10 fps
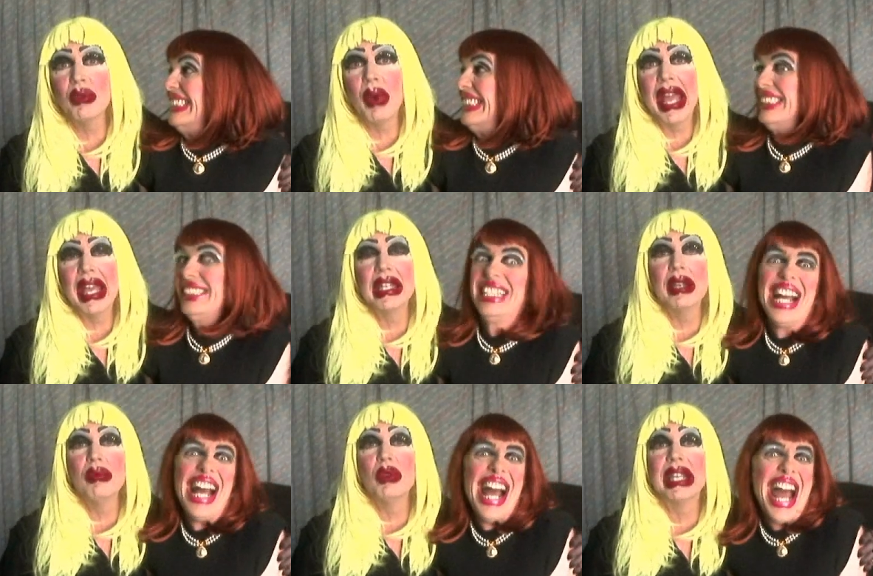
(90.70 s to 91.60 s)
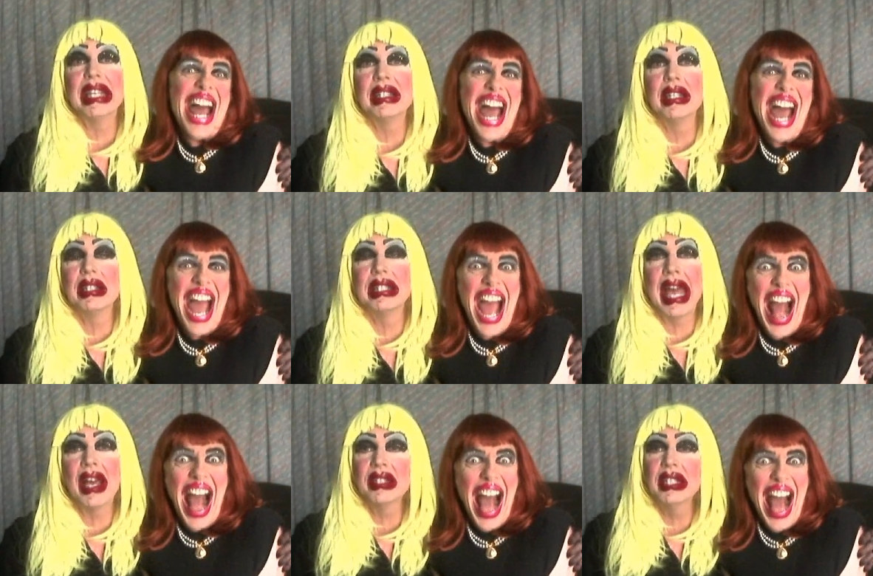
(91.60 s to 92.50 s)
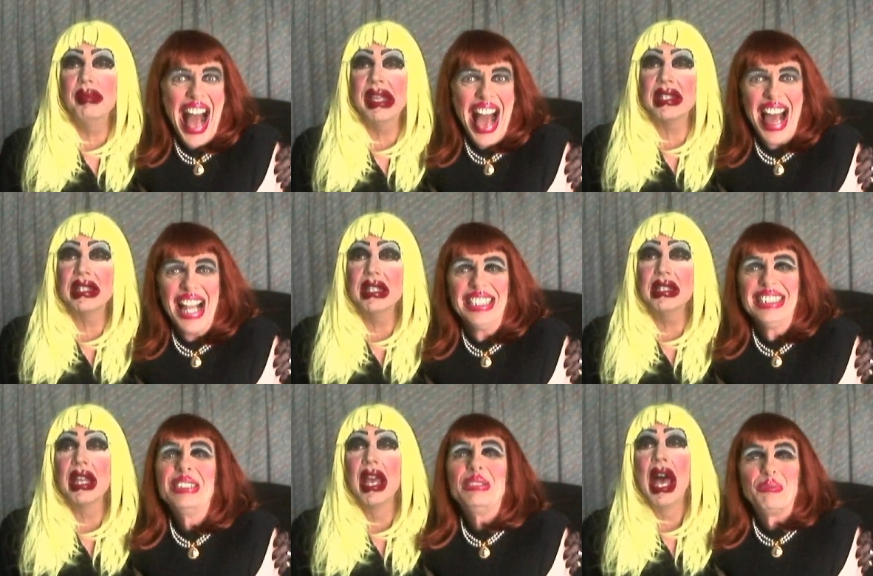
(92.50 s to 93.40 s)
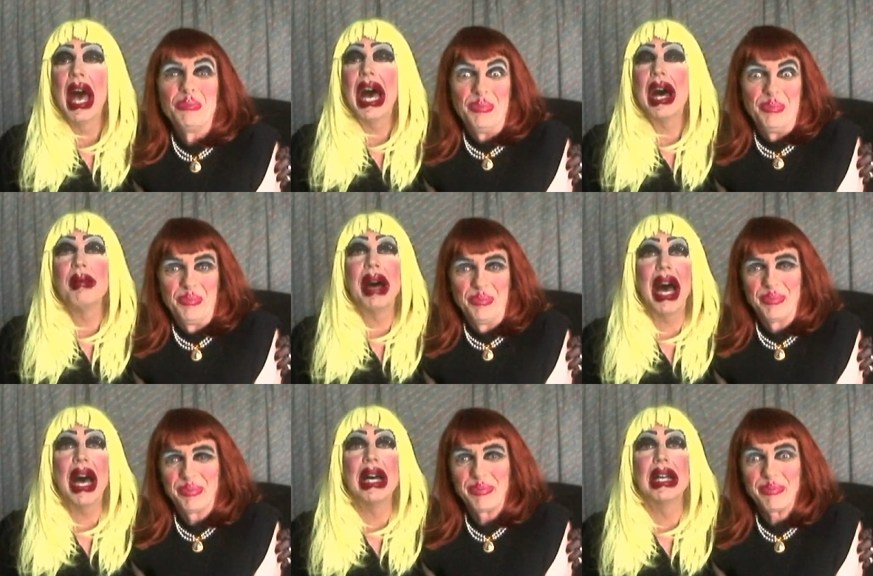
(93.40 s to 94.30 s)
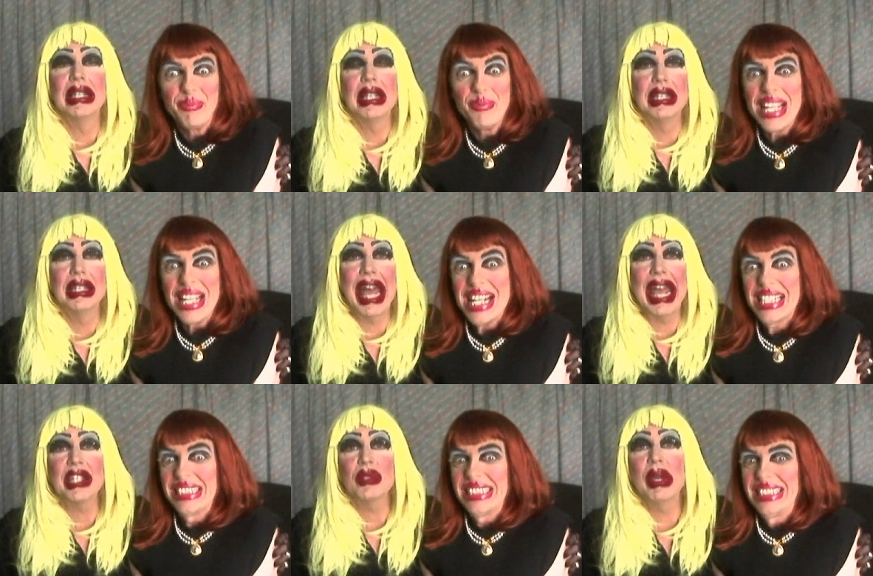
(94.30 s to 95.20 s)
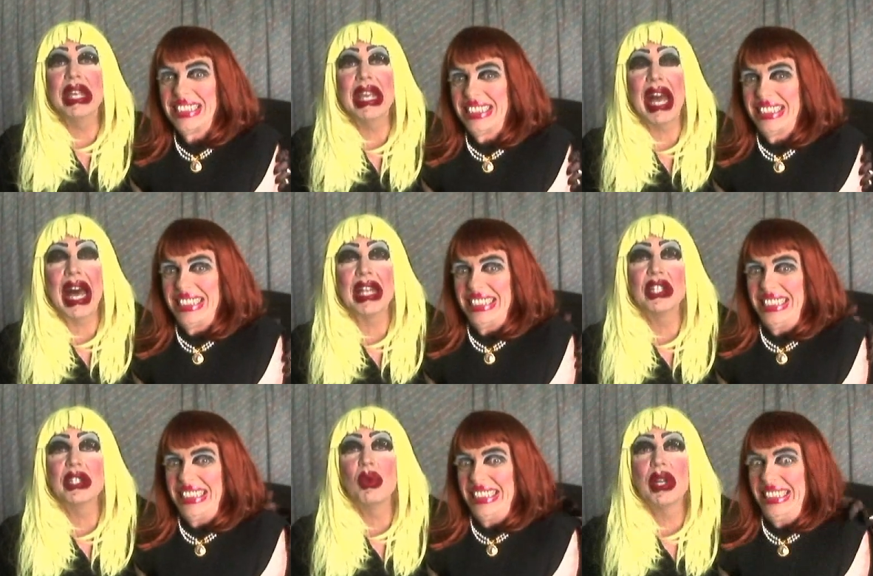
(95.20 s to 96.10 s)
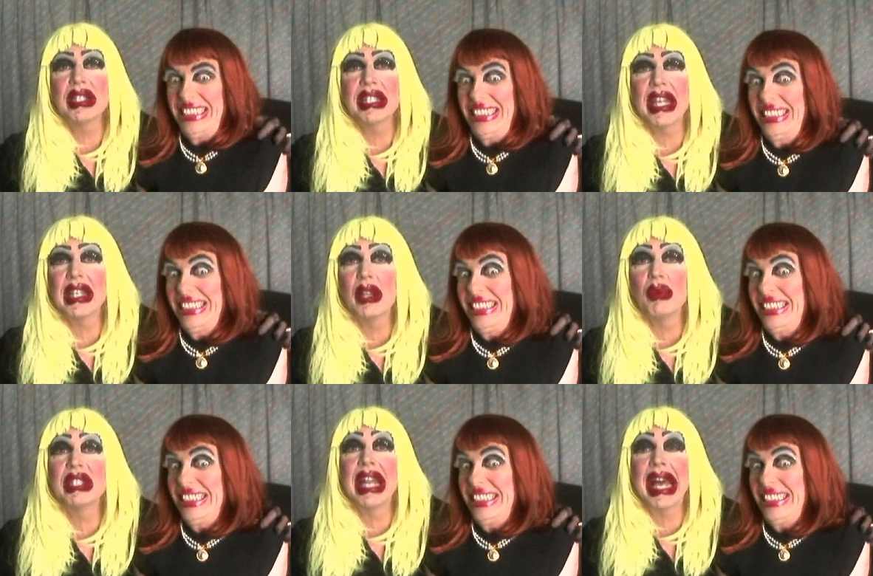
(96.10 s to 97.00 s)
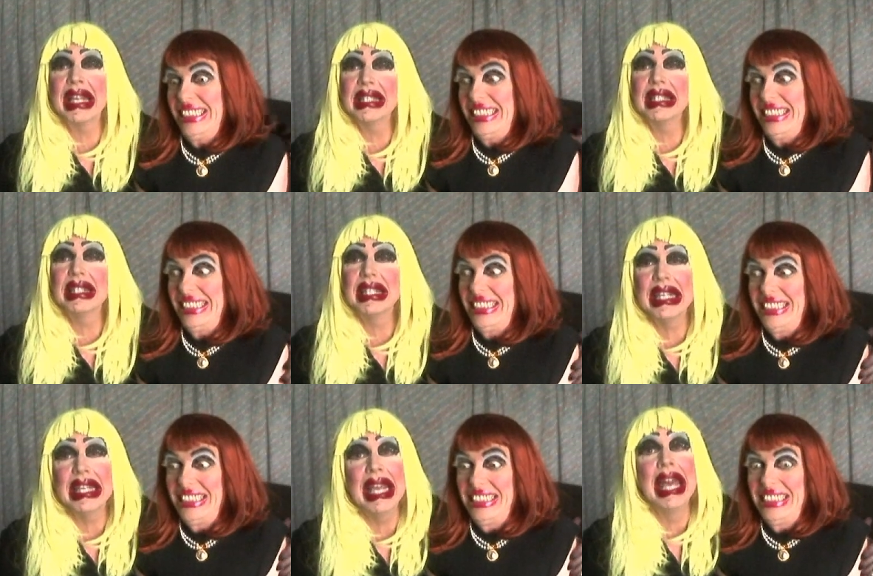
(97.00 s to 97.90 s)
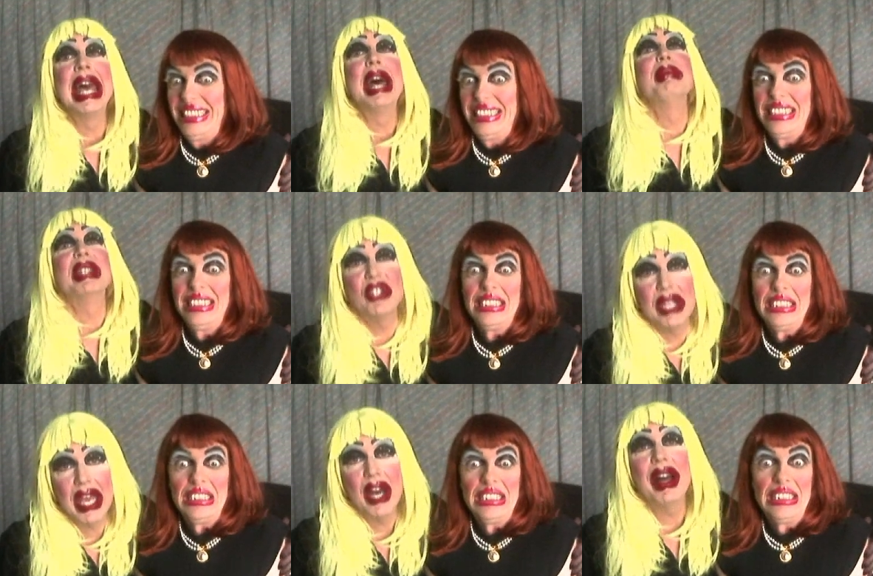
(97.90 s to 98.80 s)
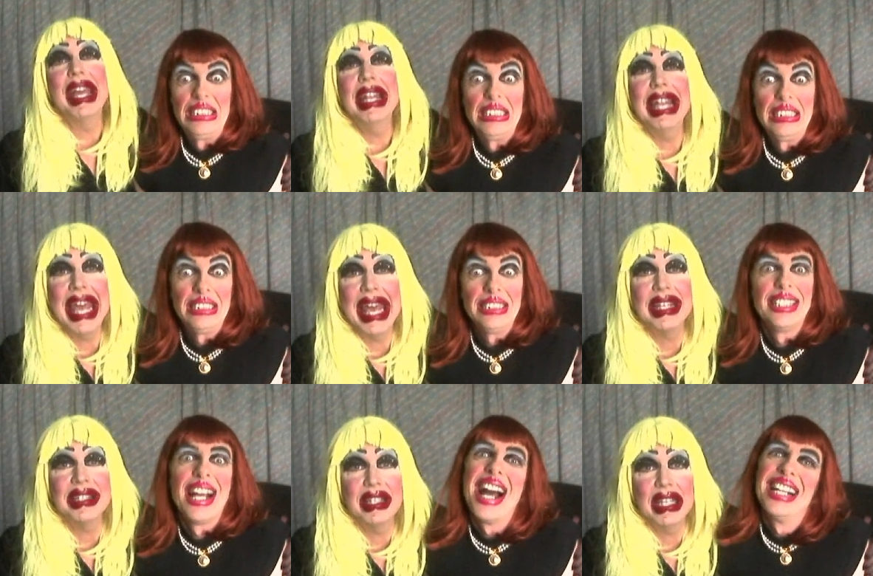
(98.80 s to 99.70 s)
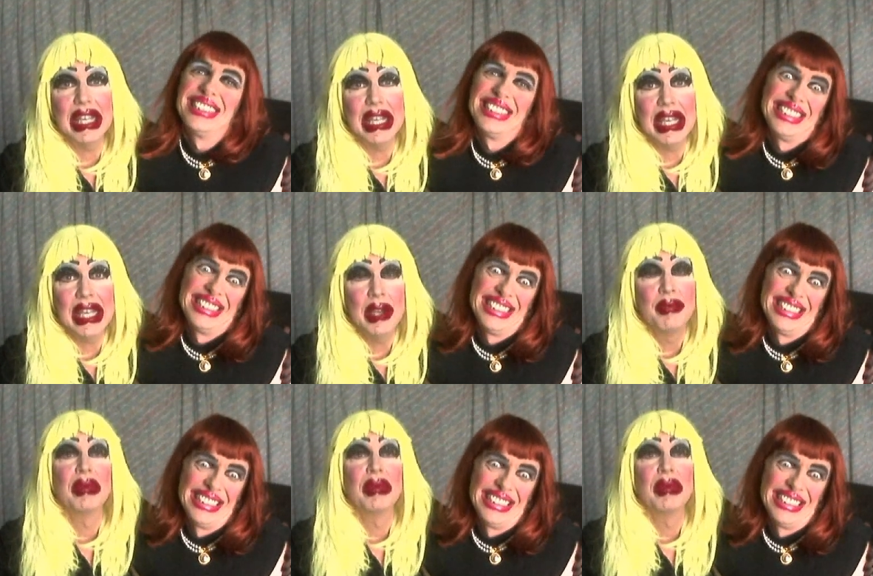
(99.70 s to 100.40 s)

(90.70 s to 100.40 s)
Speaker 1: of the way, and then we'll get down to business. Um, uh, last week, I just want to say that it was nice to see Michelle and Leslie.